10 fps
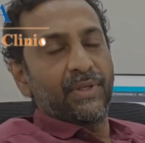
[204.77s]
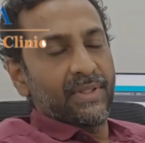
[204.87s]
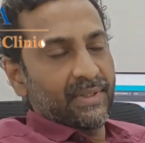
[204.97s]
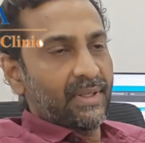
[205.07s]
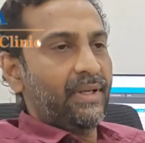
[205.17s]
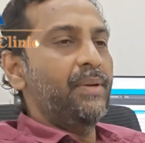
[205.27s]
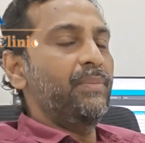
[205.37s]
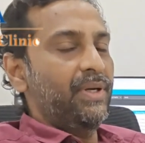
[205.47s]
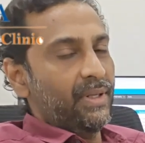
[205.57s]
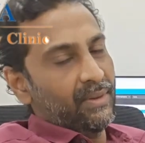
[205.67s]
procedure can
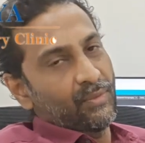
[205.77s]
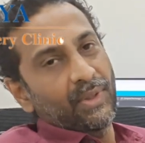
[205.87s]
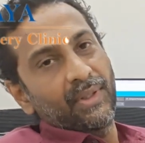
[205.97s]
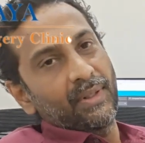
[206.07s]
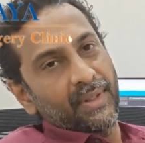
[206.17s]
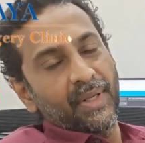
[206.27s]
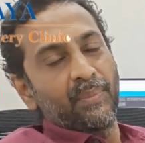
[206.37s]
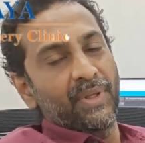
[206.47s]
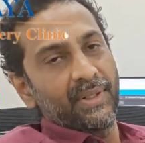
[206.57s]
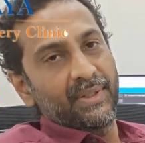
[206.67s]
be done within
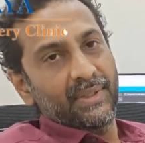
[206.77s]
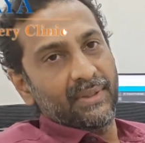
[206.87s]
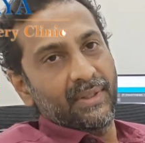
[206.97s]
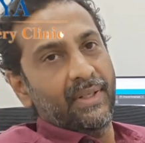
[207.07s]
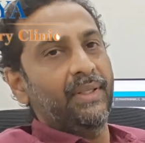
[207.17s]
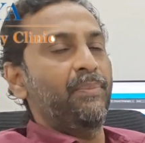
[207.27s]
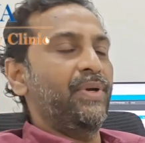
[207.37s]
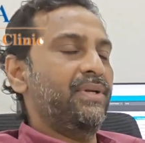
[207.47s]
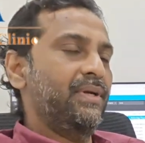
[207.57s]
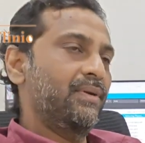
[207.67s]
10 minutes and the
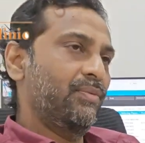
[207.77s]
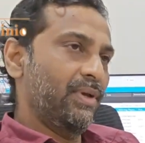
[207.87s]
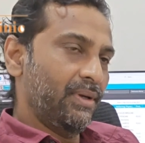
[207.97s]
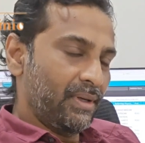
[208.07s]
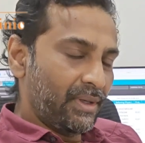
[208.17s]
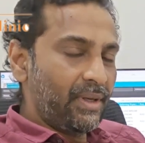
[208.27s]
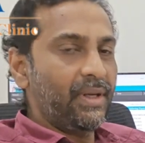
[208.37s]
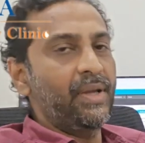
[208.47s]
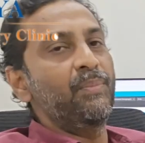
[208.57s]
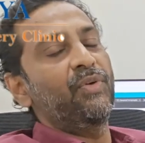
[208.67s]
patient
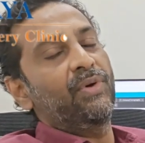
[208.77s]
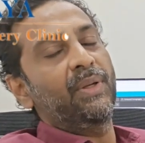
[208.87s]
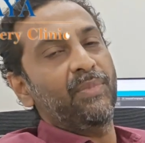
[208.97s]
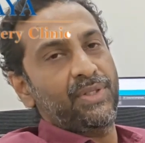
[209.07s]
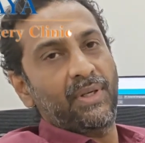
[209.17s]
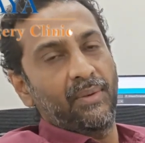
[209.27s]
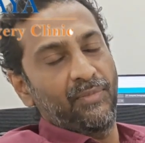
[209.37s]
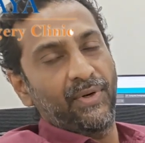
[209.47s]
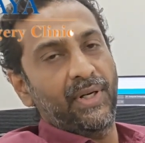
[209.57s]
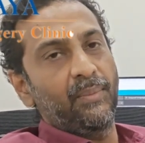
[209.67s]
can be very much
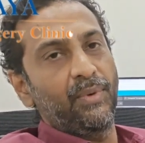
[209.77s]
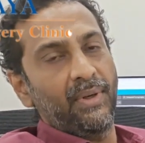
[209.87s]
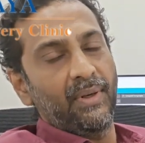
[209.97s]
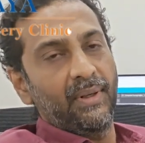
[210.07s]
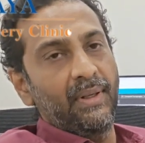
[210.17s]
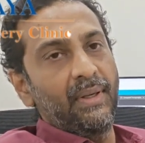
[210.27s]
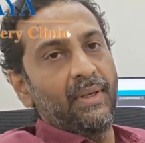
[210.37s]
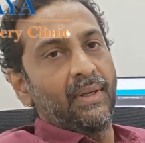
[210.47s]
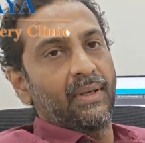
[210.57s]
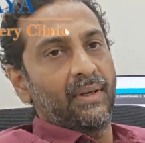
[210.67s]
comfortable.
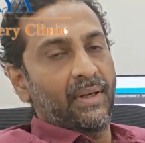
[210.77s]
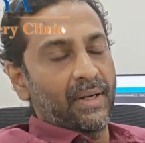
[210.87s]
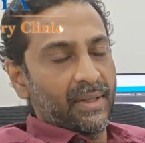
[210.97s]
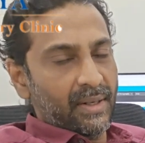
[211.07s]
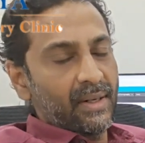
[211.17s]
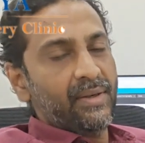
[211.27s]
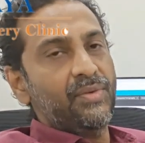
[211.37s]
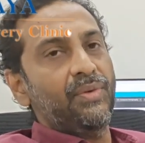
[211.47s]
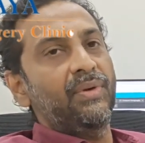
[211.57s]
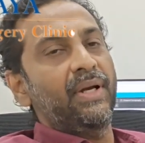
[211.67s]
Under
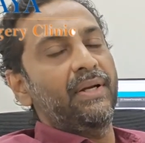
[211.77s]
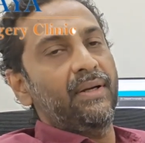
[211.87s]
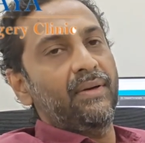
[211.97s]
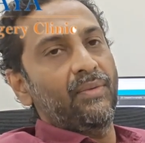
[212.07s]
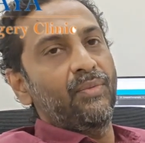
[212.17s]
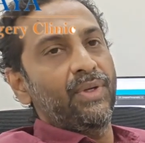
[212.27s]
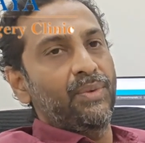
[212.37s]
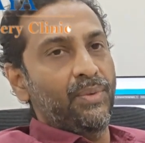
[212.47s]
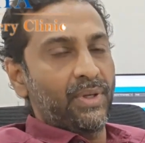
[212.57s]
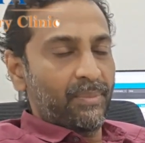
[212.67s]
ultrasound guided, we
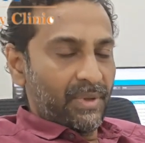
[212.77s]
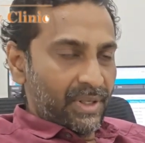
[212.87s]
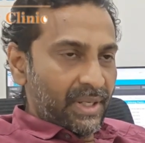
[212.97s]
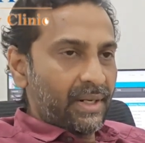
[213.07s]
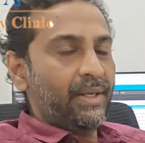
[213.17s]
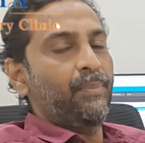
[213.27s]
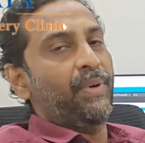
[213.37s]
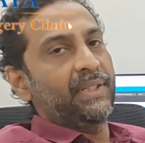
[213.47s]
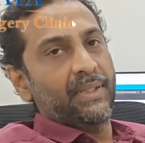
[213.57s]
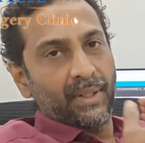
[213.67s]
do a direct
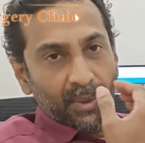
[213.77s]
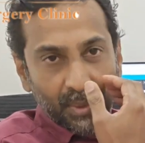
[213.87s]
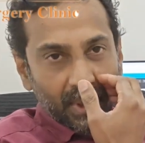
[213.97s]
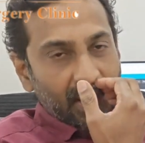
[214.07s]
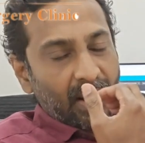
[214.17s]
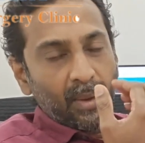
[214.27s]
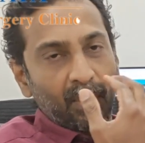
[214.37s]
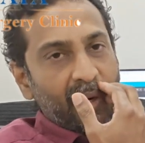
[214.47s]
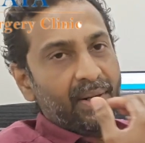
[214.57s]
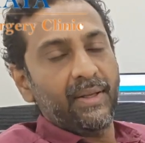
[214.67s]
puncture into the
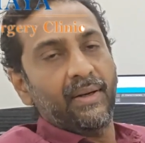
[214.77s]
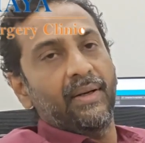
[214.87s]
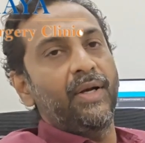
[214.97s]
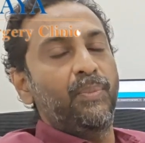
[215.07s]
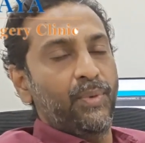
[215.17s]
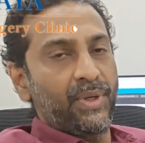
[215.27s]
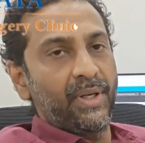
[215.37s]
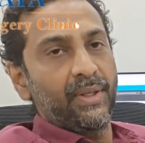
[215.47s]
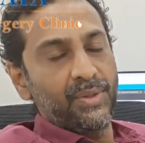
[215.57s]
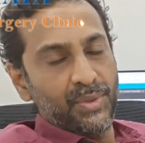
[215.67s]
gallbladder and put
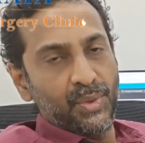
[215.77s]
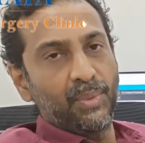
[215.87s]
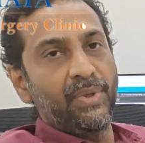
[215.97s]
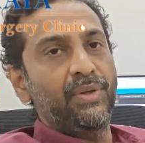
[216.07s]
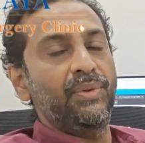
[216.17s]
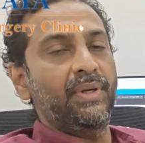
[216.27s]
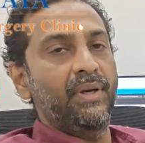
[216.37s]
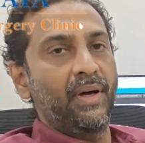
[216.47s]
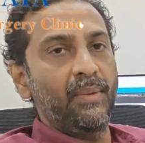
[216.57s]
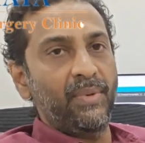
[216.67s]
a tube into the
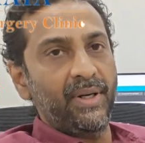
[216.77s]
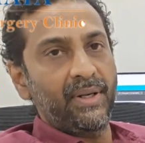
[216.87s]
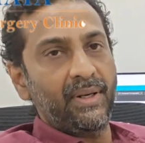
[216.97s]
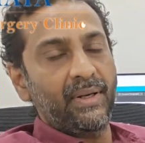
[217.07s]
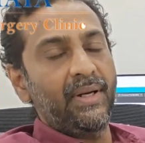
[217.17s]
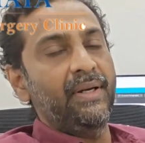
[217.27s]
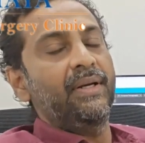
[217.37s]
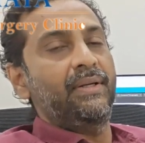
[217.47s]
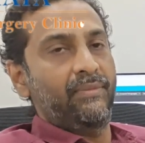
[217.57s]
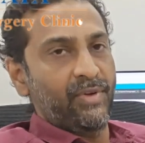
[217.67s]
gallbladder, and
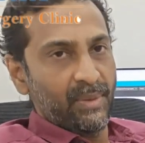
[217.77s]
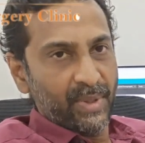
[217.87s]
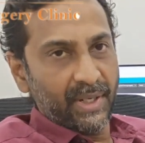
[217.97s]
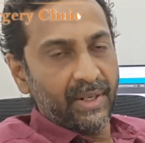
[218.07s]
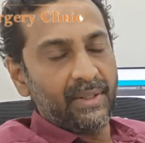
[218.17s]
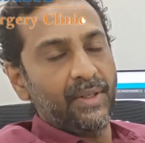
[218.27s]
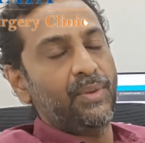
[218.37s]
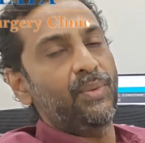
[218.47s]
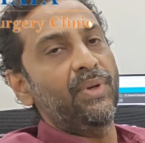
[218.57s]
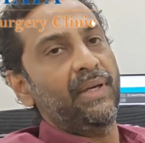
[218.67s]
it will be
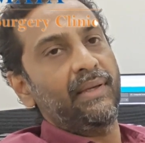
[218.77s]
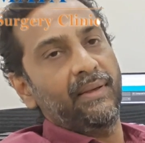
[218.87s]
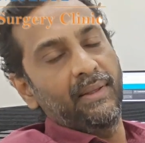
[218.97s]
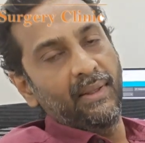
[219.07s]
connected to a